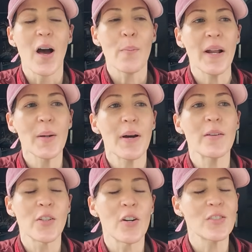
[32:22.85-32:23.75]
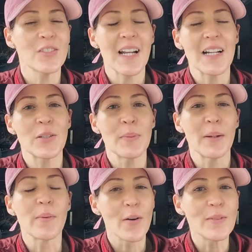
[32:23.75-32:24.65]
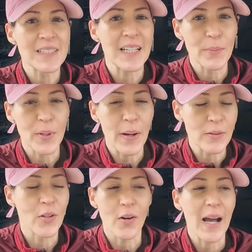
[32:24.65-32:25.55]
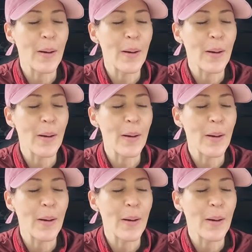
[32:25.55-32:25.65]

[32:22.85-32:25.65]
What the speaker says: a man about a dog doesn't actually mean I'm going to see anyone about a dog.